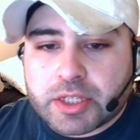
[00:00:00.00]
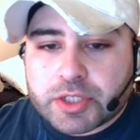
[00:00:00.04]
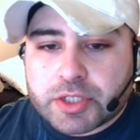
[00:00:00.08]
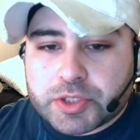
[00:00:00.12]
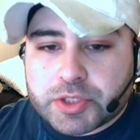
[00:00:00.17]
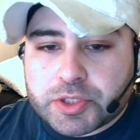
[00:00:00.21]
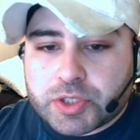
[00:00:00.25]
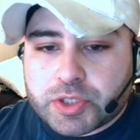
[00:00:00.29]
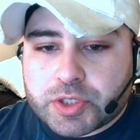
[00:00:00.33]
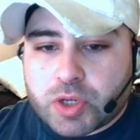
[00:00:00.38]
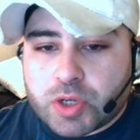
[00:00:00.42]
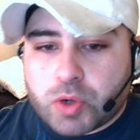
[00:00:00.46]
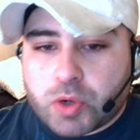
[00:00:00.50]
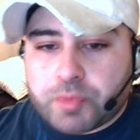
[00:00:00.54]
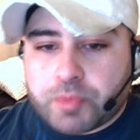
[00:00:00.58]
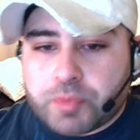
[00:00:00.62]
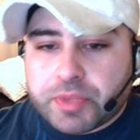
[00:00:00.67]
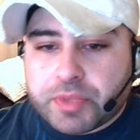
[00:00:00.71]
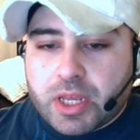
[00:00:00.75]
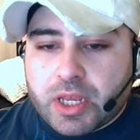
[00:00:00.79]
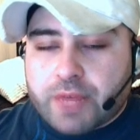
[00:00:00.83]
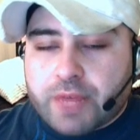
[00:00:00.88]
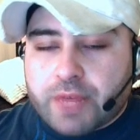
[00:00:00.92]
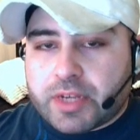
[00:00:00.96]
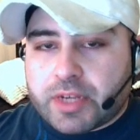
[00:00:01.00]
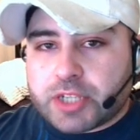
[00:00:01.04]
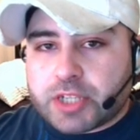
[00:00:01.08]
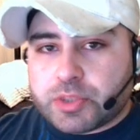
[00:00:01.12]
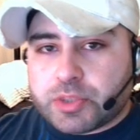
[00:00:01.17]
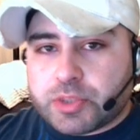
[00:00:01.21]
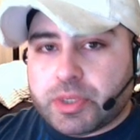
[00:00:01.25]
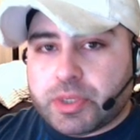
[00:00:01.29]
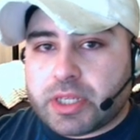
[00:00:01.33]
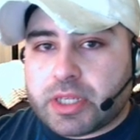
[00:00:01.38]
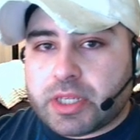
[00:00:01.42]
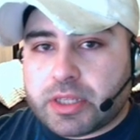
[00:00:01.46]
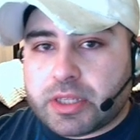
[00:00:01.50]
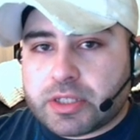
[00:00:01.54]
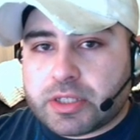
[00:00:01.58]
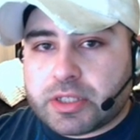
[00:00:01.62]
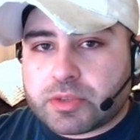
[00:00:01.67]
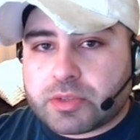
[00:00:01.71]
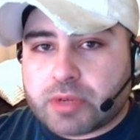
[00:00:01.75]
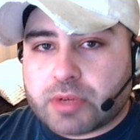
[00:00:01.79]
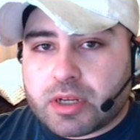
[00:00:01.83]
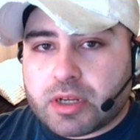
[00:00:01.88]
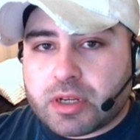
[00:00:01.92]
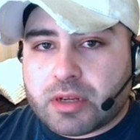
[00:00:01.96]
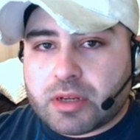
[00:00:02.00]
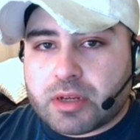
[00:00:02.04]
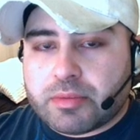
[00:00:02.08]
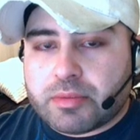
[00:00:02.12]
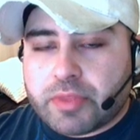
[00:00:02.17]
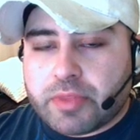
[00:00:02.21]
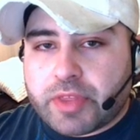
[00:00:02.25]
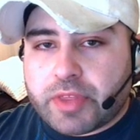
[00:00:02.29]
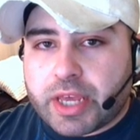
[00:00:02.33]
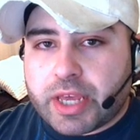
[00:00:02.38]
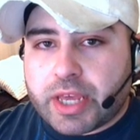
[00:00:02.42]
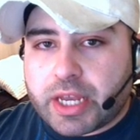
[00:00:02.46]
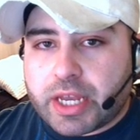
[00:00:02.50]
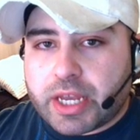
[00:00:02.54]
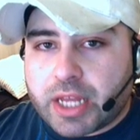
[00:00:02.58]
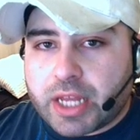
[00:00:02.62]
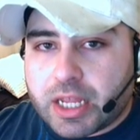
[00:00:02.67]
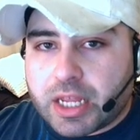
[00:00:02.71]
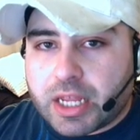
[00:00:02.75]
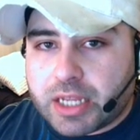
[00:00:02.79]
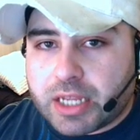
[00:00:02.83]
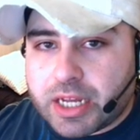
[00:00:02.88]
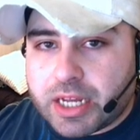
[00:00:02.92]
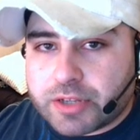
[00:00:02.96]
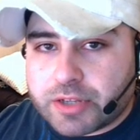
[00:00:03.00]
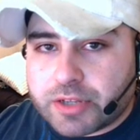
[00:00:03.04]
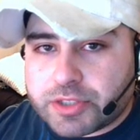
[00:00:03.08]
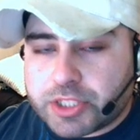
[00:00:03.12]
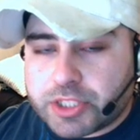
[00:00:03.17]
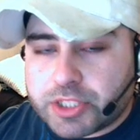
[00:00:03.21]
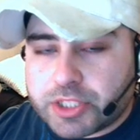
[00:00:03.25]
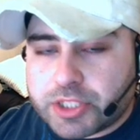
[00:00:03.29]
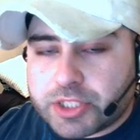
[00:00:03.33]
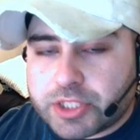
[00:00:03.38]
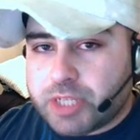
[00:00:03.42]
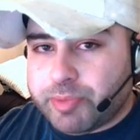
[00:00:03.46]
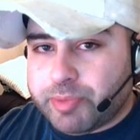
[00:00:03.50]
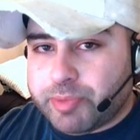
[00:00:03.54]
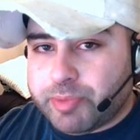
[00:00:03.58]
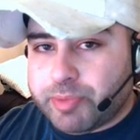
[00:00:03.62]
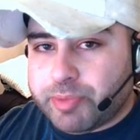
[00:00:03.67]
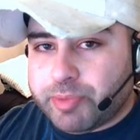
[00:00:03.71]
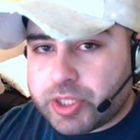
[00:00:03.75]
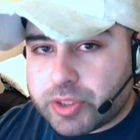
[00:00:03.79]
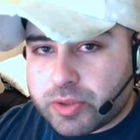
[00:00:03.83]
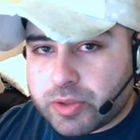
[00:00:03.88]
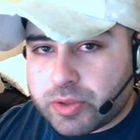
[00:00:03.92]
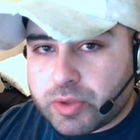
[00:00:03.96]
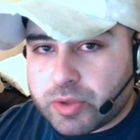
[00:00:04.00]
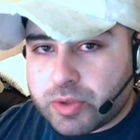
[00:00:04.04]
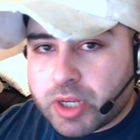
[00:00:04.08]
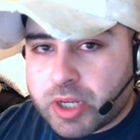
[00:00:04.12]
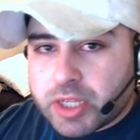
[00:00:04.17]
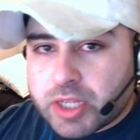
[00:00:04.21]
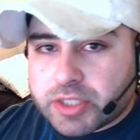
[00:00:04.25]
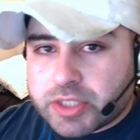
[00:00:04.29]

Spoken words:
So I've got a tweak in this ROM that allows the GPU